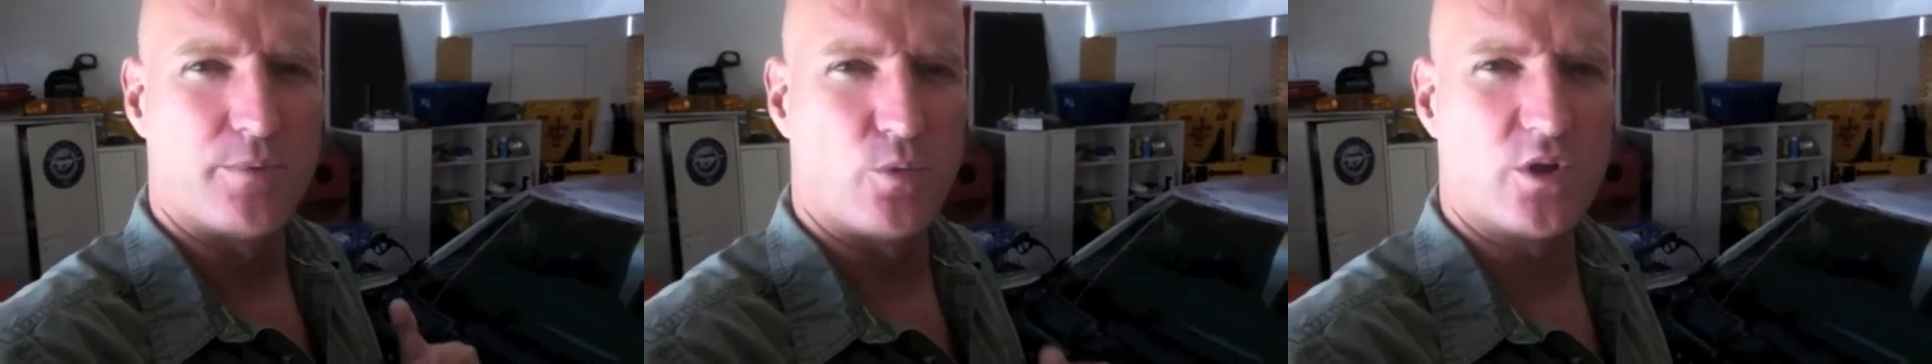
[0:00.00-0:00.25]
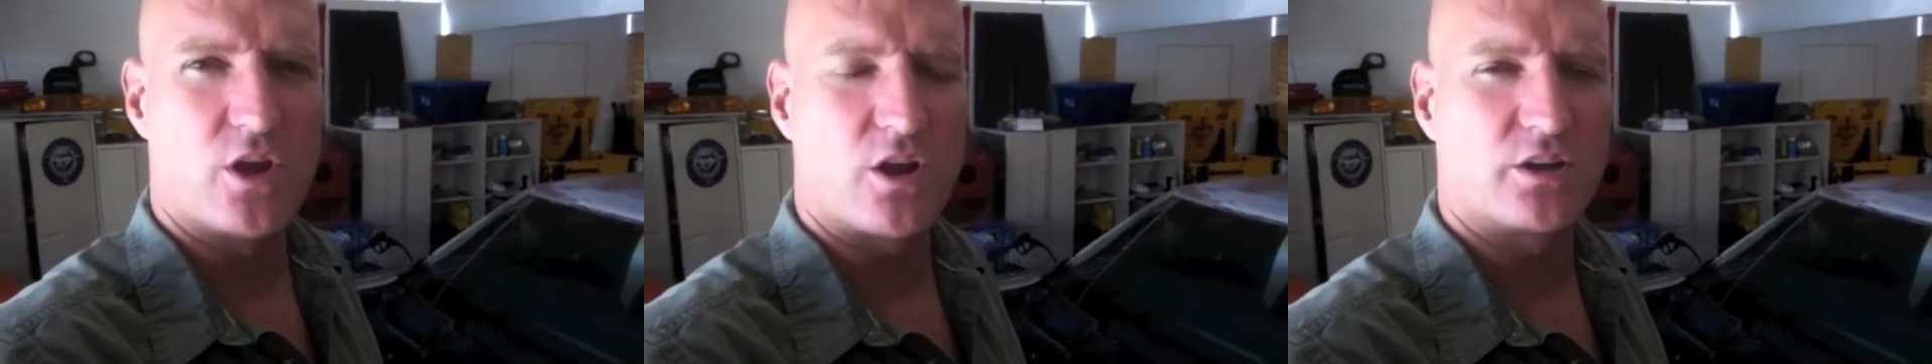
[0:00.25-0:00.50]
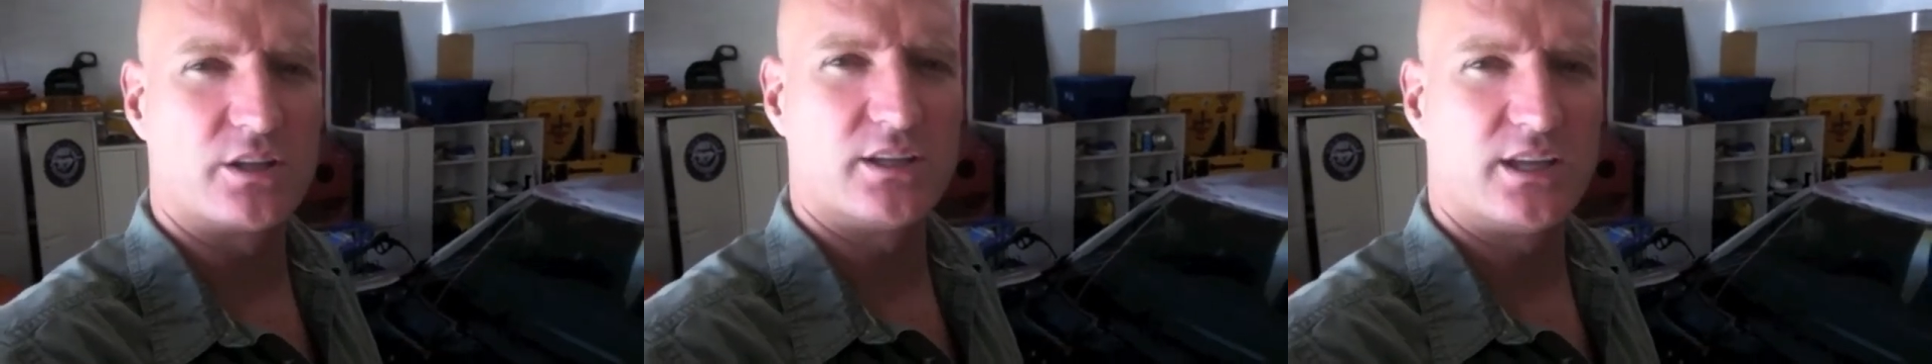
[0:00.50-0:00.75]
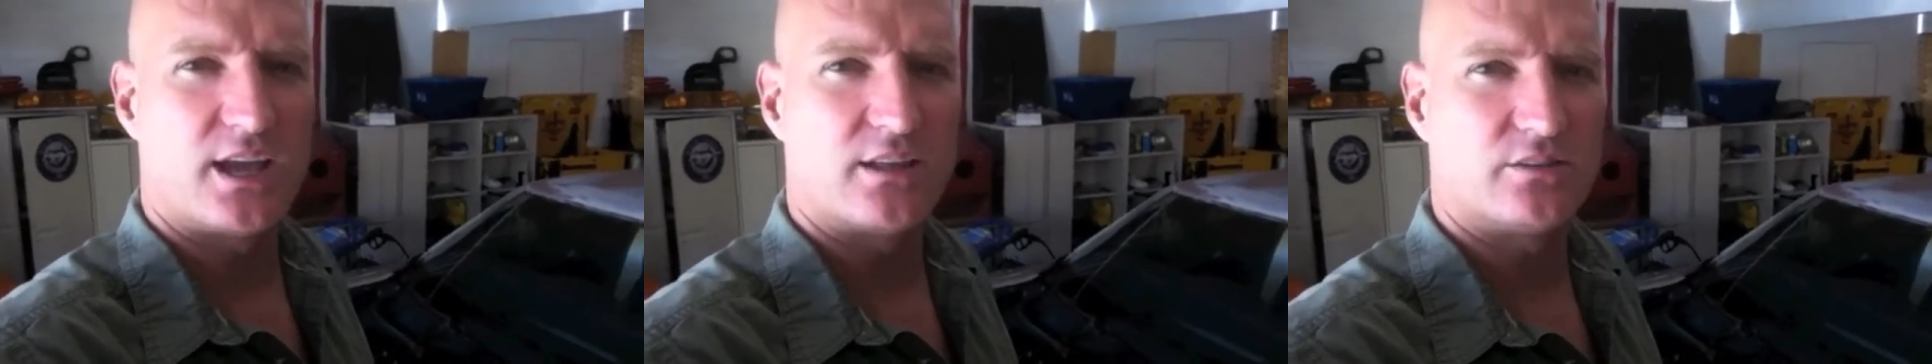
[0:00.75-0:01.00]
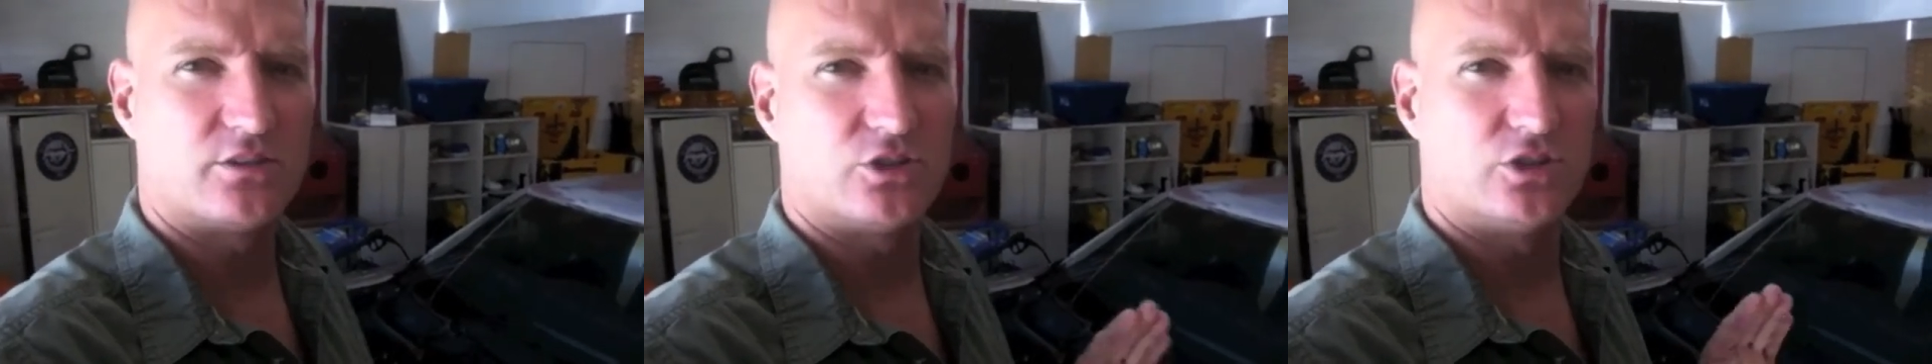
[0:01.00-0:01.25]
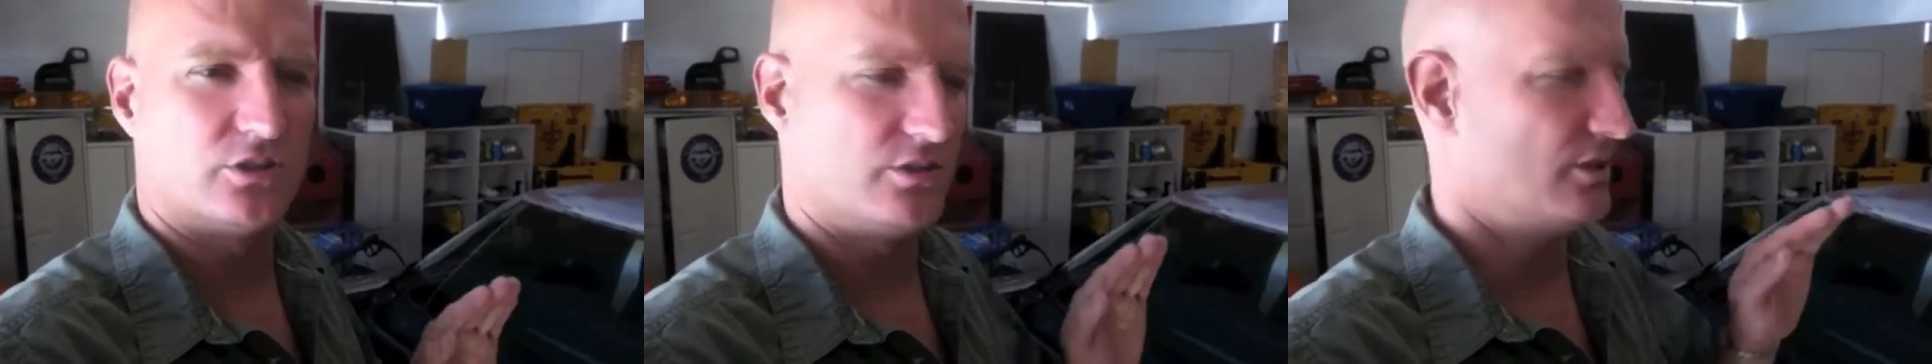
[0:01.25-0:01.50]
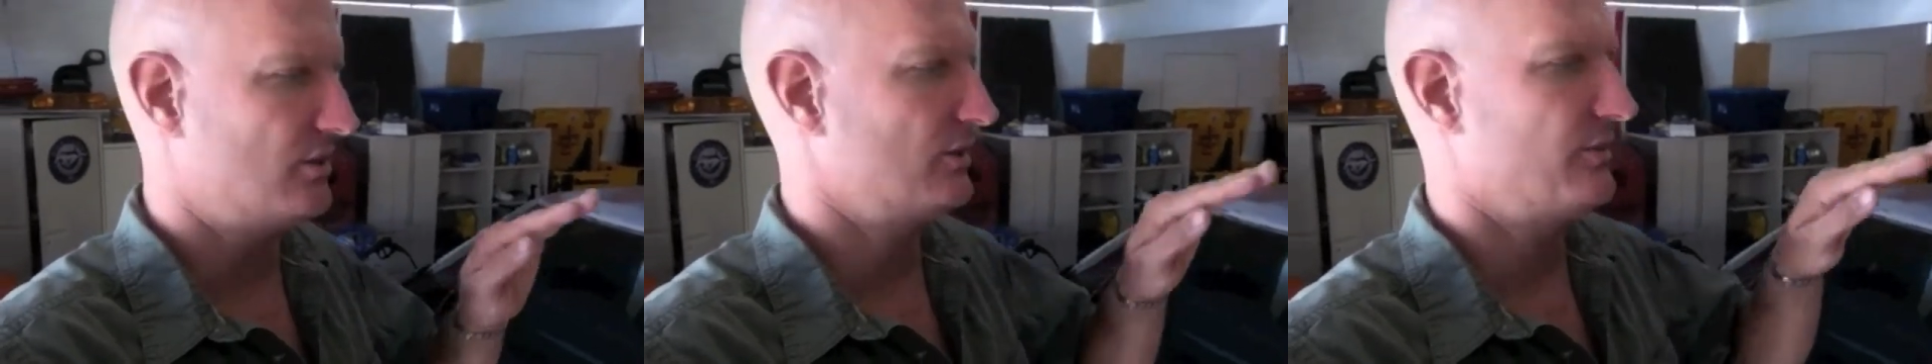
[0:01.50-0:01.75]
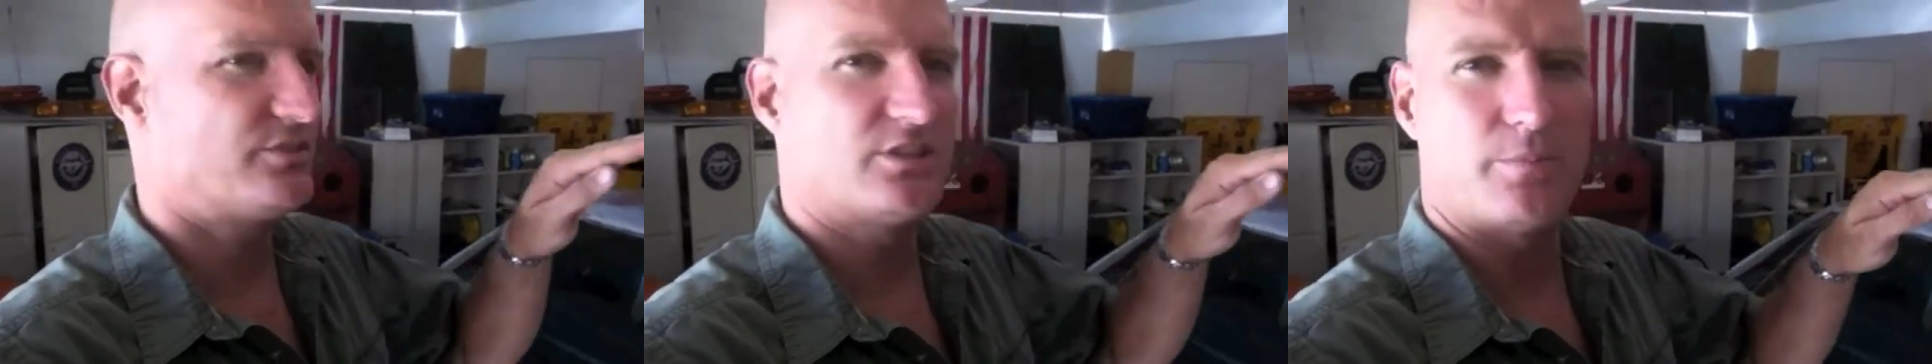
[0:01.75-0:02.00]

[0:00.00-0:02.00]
But we are going to get the hood that lifts